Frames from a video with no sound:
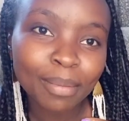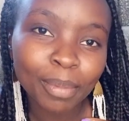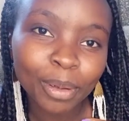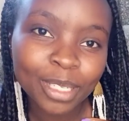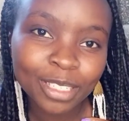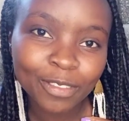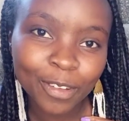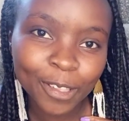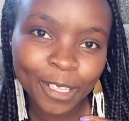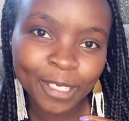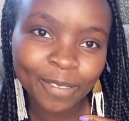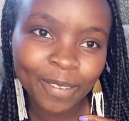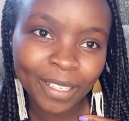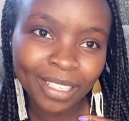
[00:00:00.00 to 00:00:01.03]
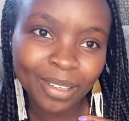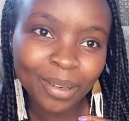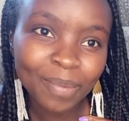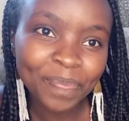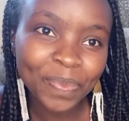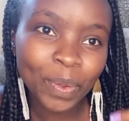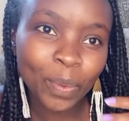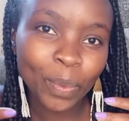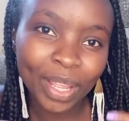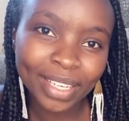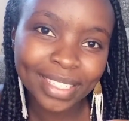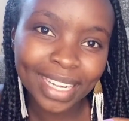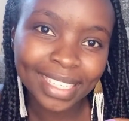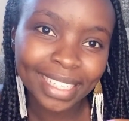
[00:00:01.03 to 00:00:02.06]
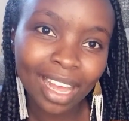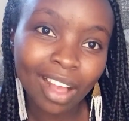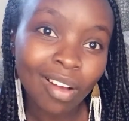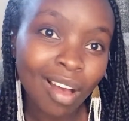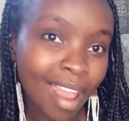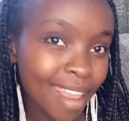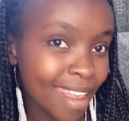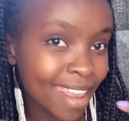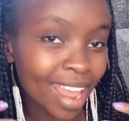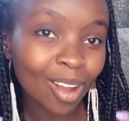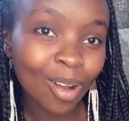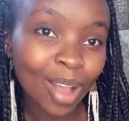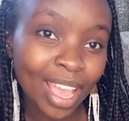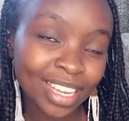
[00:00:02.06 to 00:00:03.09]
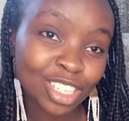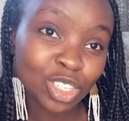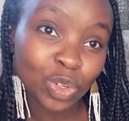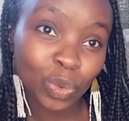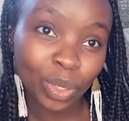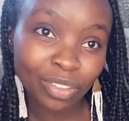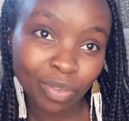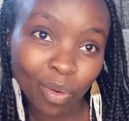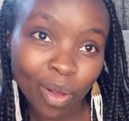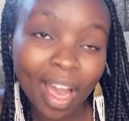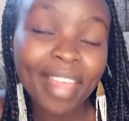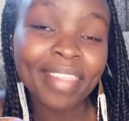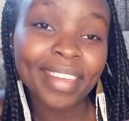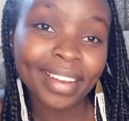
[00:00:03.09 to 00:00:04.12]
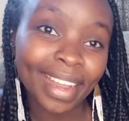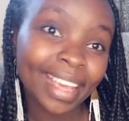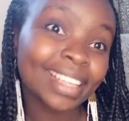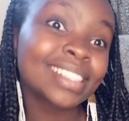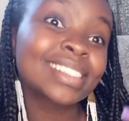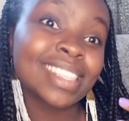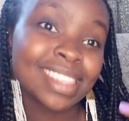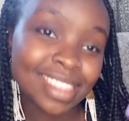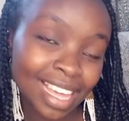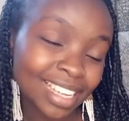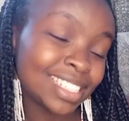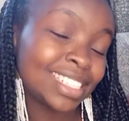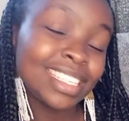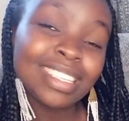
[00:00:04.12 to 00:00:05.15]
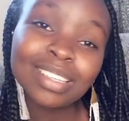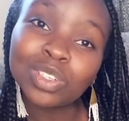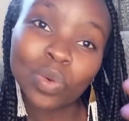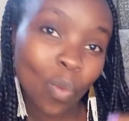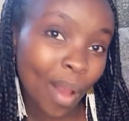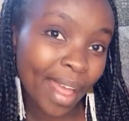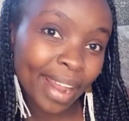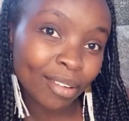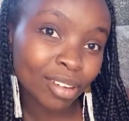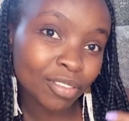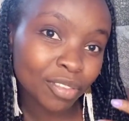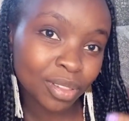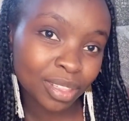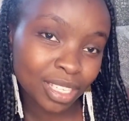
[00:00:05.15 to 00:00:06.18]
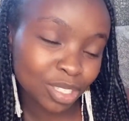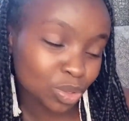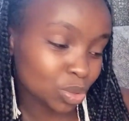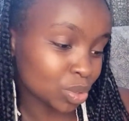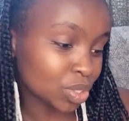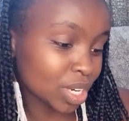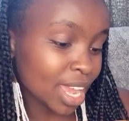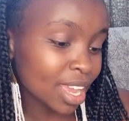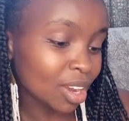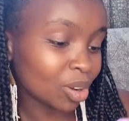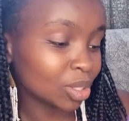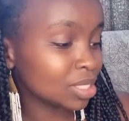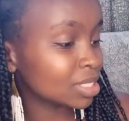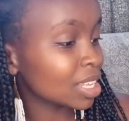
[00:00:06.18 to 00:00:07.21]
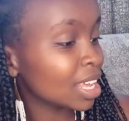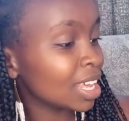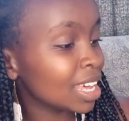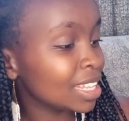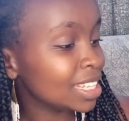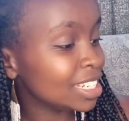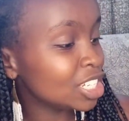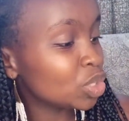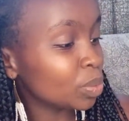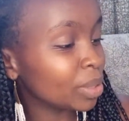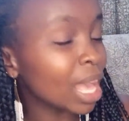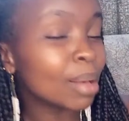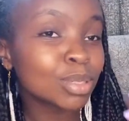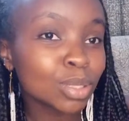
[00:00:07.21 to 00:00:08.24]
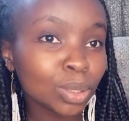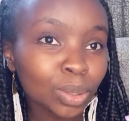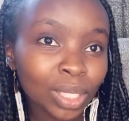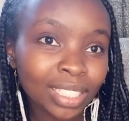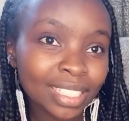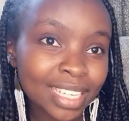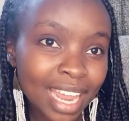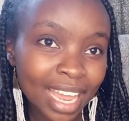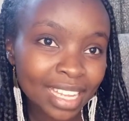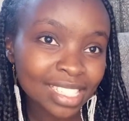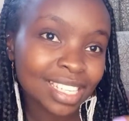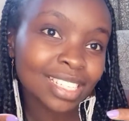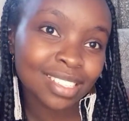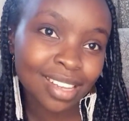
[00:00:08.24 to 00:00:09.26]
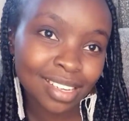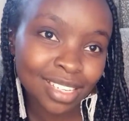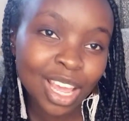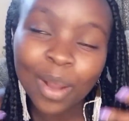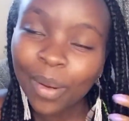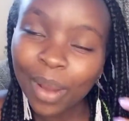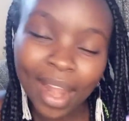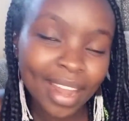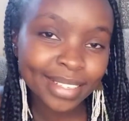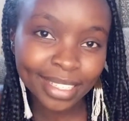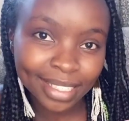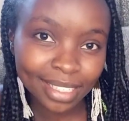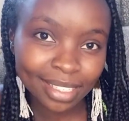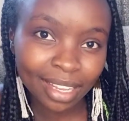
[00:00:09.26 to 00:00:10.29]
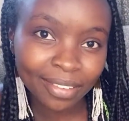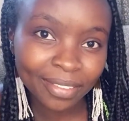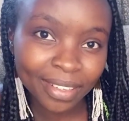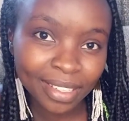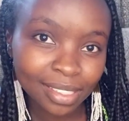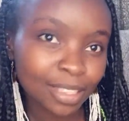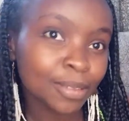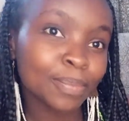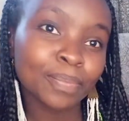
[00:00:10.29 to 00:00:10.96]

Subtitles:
about it for this video. We are done now. Now I need to wait for the next 30 to 1 hour for this to dry because they need to be absolutely dry such that when I touch a surface,